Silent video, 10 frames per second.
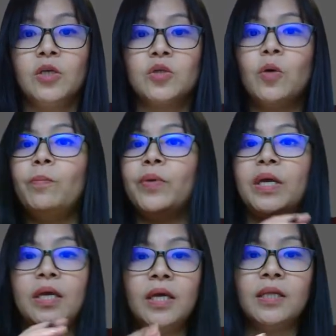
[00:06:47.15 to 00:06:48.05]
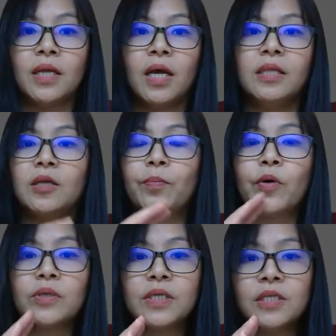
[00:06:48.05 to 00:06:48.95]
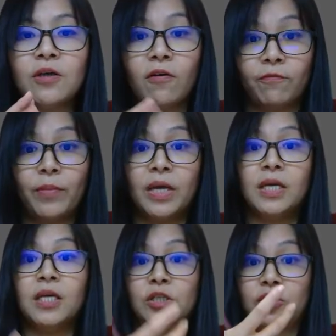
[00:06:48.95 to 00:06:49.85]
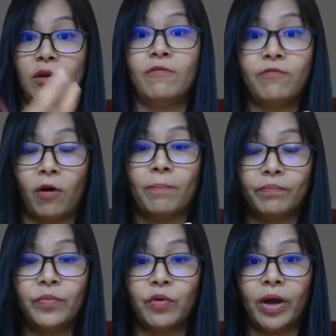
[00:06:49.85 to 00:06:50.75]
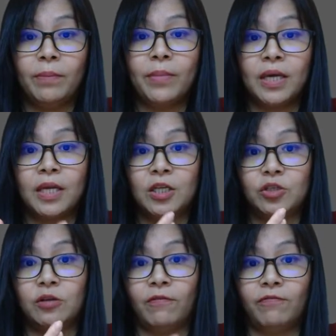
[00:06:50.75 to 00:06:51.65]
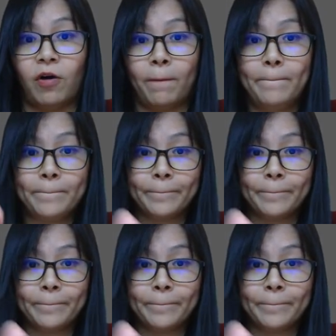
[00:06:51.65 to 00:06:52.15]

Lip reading: So be it the process of making it salt form, right, making it salt form,